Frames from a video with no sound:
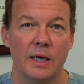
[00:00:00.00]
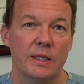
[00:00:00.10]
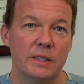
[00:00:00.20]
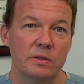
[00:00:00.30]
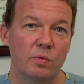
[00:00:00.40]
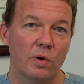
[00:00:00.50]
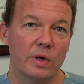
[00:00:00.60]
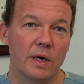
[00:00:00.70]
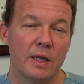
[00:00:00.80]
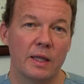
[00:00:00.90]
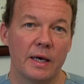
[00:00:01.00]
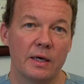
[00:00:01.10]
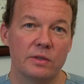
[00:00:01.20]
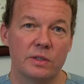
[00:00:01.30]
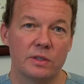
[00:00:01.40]
And this work
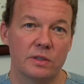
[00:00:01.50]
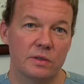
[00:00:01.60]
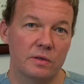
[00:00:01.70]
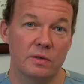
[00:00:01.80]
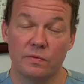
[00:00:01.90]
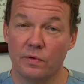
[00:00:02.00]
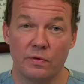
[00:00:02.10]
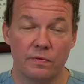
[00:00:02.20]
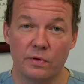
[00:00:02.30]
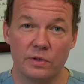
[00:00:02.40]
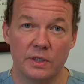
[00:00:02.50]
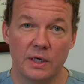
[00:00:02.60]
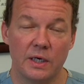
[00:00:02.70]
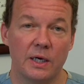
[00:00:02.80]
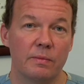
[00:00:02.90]
allows us, and for the first
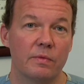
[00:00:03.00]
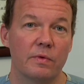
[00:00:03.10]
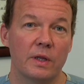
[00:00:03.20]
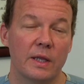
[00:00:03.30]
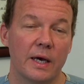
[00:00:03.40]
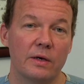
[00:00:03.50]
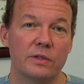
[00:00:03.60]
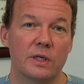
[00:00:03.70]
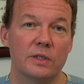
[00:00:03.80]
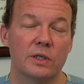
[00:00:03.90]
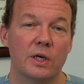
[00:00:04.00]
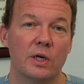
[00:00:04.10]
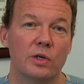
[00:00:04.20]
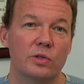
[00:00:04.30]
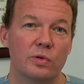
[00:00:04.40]
time, allows us
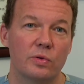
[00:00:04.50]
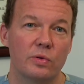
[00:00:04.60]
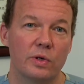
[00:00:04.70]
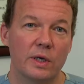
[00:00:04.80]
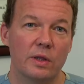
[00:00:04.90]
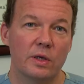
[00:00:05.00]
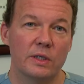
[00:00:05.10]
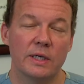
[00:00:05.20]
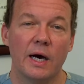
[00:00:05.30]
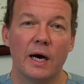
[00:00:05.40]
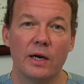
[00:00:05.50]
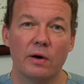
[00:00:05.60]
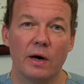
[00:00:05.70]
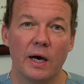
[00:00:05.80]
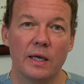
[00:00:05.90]
to look at the
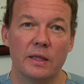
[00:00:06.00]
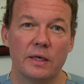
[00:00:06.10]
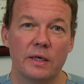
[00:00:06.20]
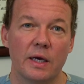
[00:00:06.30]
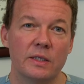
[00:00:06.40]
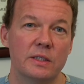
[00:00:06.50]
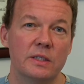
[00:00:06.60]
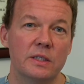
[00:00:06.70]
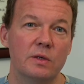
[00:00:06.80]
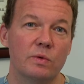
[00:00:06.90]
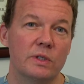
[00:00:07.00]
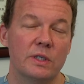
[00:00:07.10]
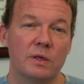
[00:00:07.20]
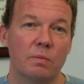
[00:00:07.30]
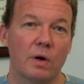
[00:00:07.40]
entire eyelid and to see what
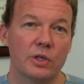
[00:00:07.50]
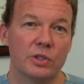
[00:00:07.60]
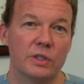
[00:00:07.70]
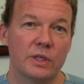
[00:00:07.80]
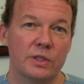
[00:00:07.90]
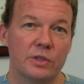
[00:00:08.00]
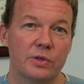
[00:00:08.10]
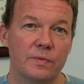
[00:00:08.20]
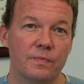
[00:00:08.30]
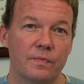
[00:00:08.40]
decompression can do.